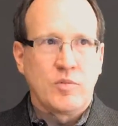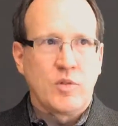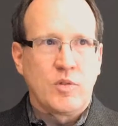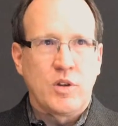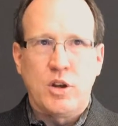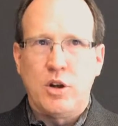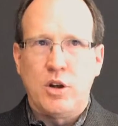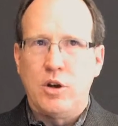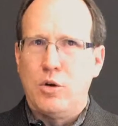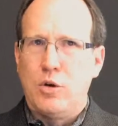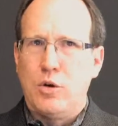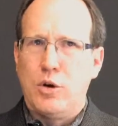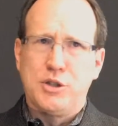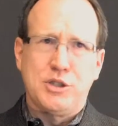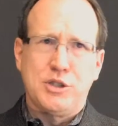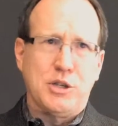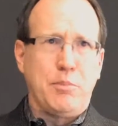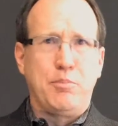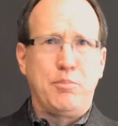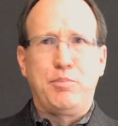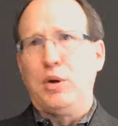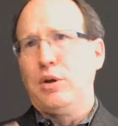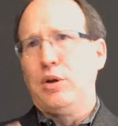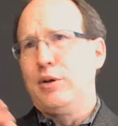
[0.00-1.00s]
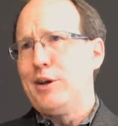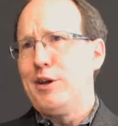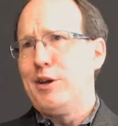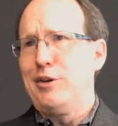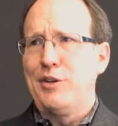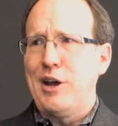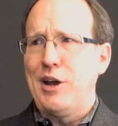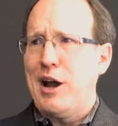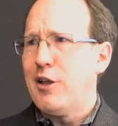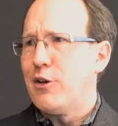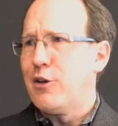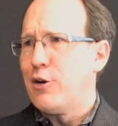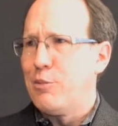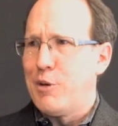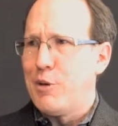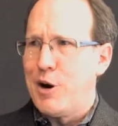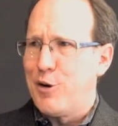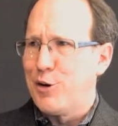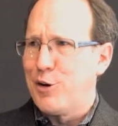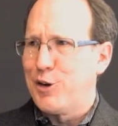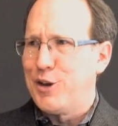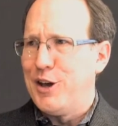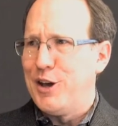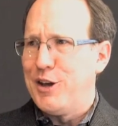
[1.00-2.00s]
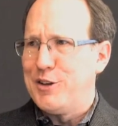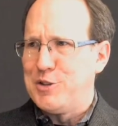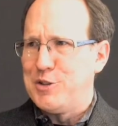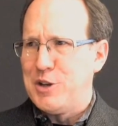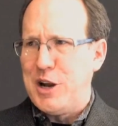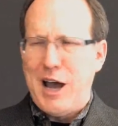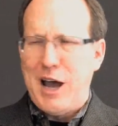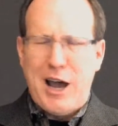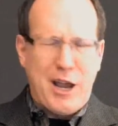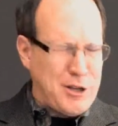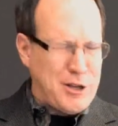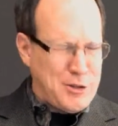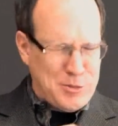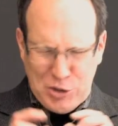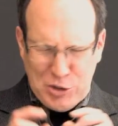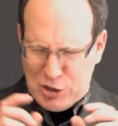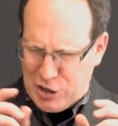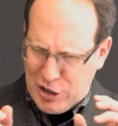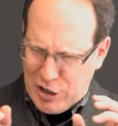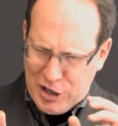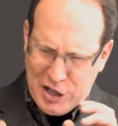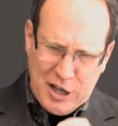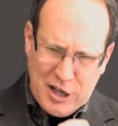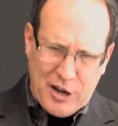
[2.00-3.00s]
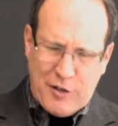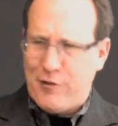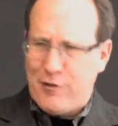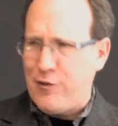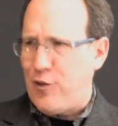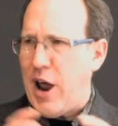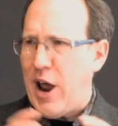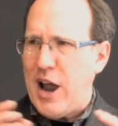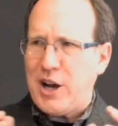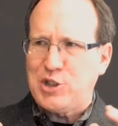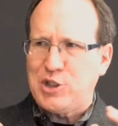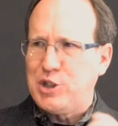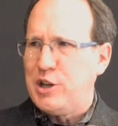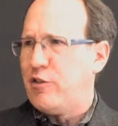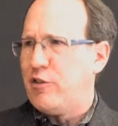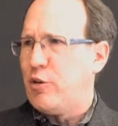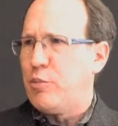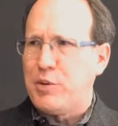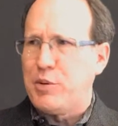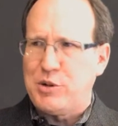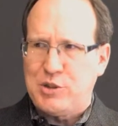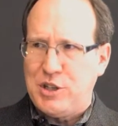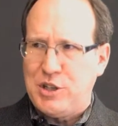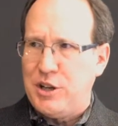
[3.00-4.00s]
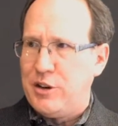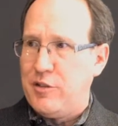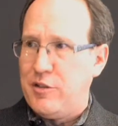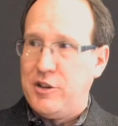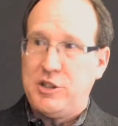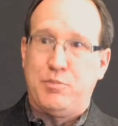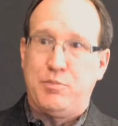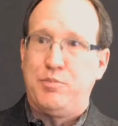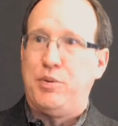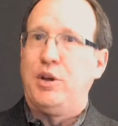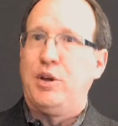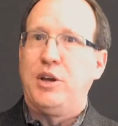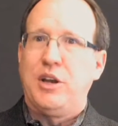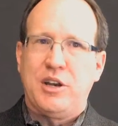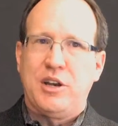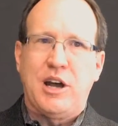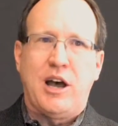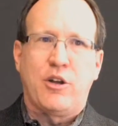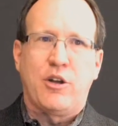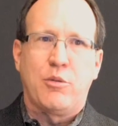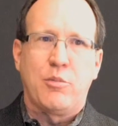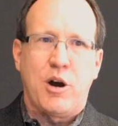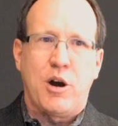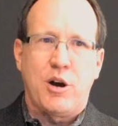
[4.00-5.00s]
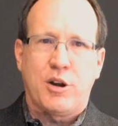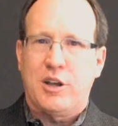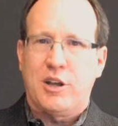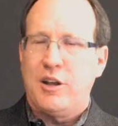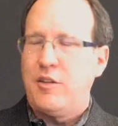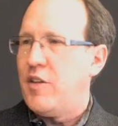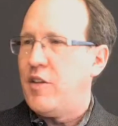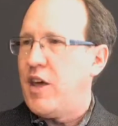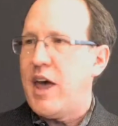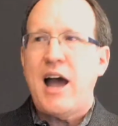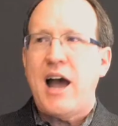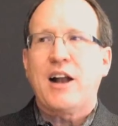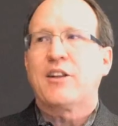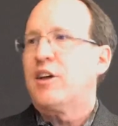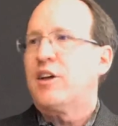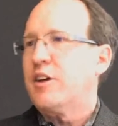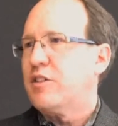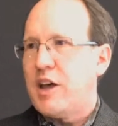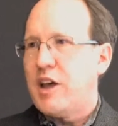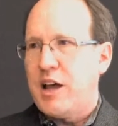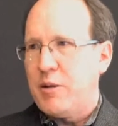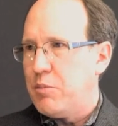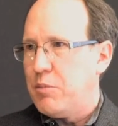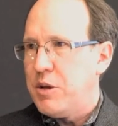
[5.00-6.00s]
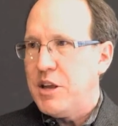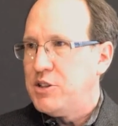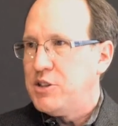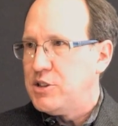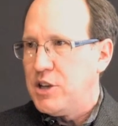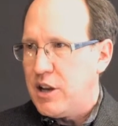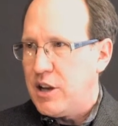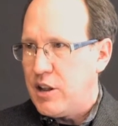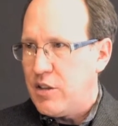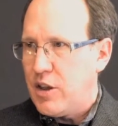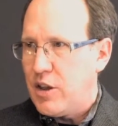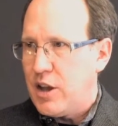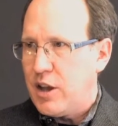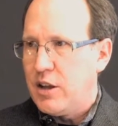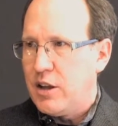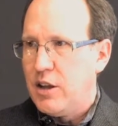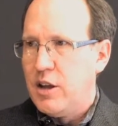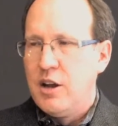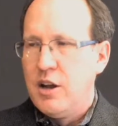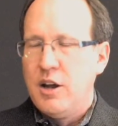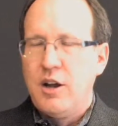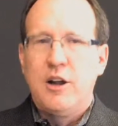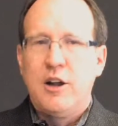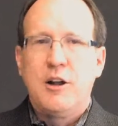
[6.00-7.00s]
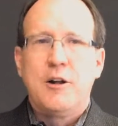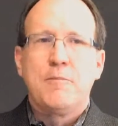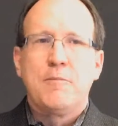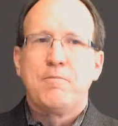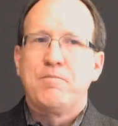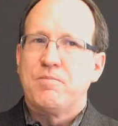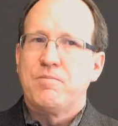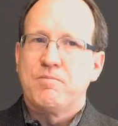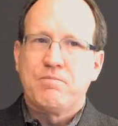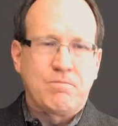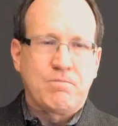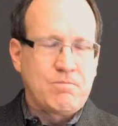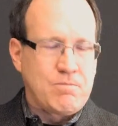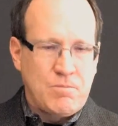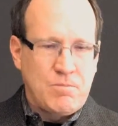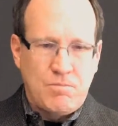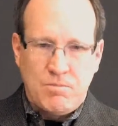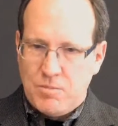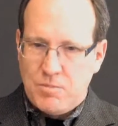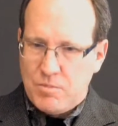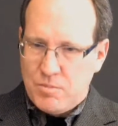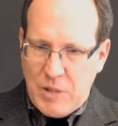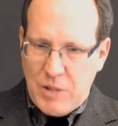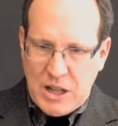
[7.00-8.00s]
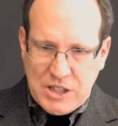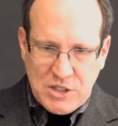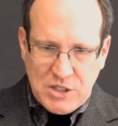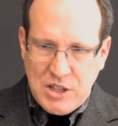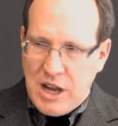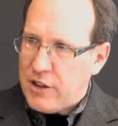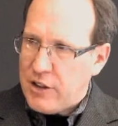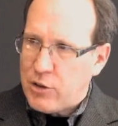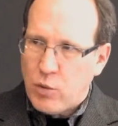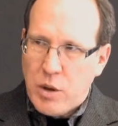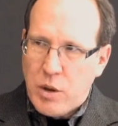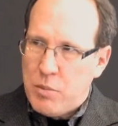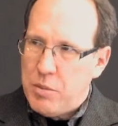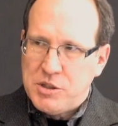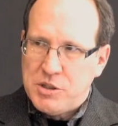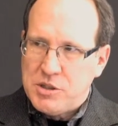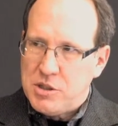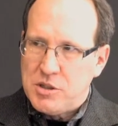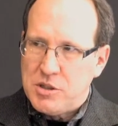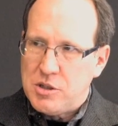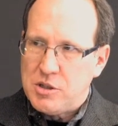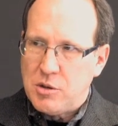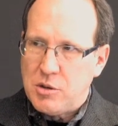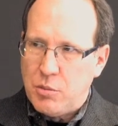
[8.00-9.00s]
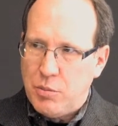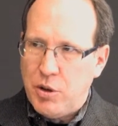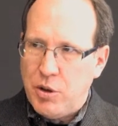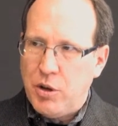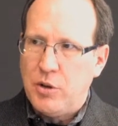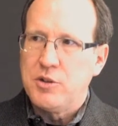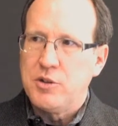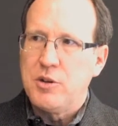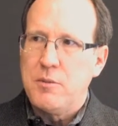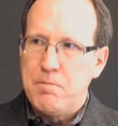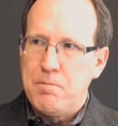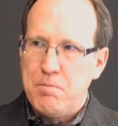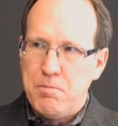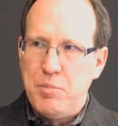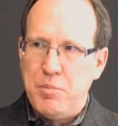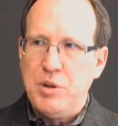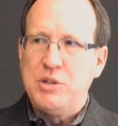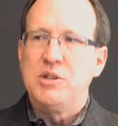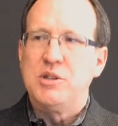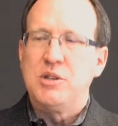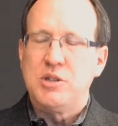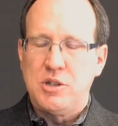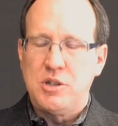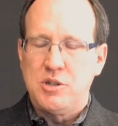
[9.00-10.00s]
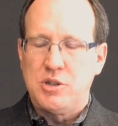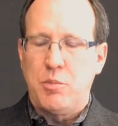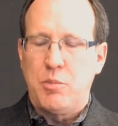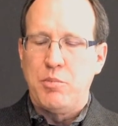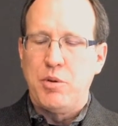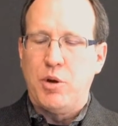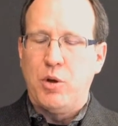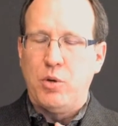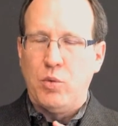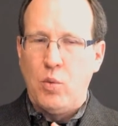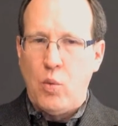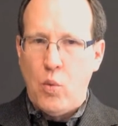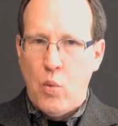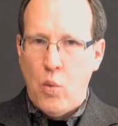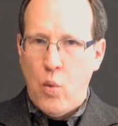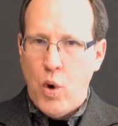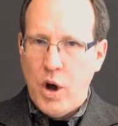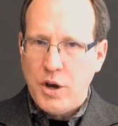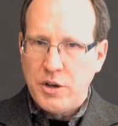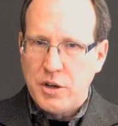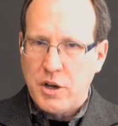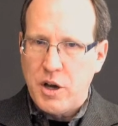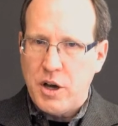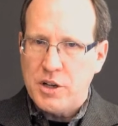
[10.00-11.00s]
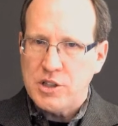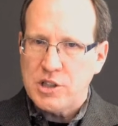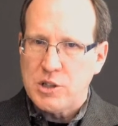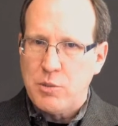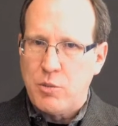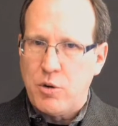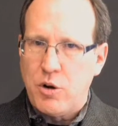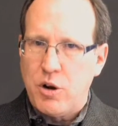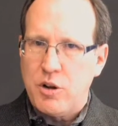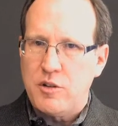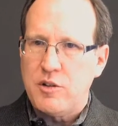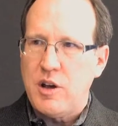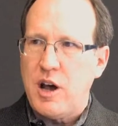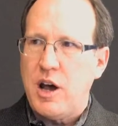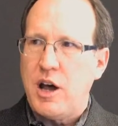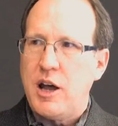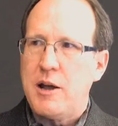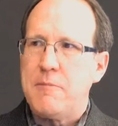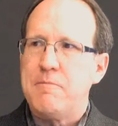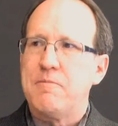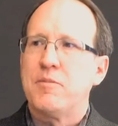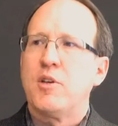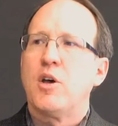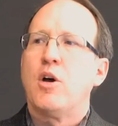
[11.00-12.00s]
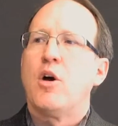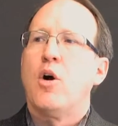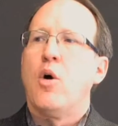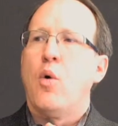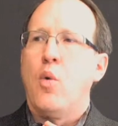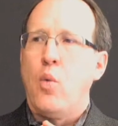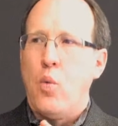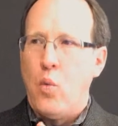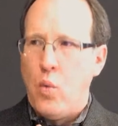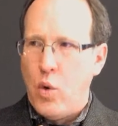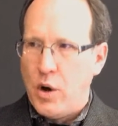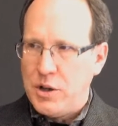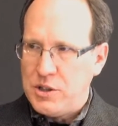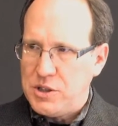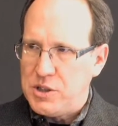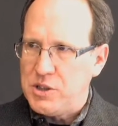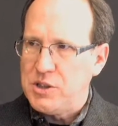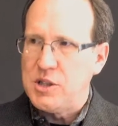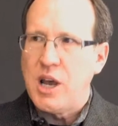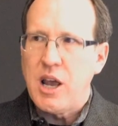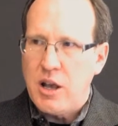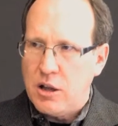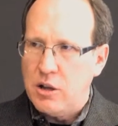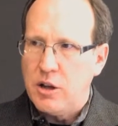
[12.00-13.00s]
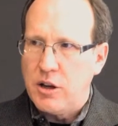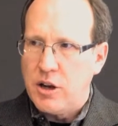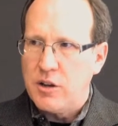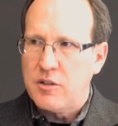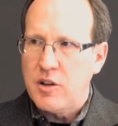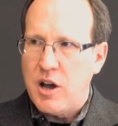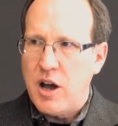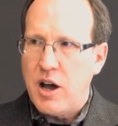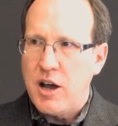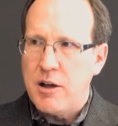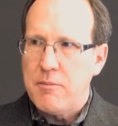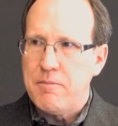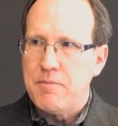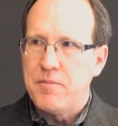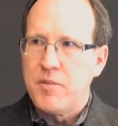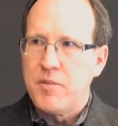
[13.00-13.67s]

it's $1 billion market and I'm just going to get a fraction of a percent of this $1 billion market, and they act like that means anything. That's not the way businesses are built. Businesses are built one customer at a time, one sale at a time.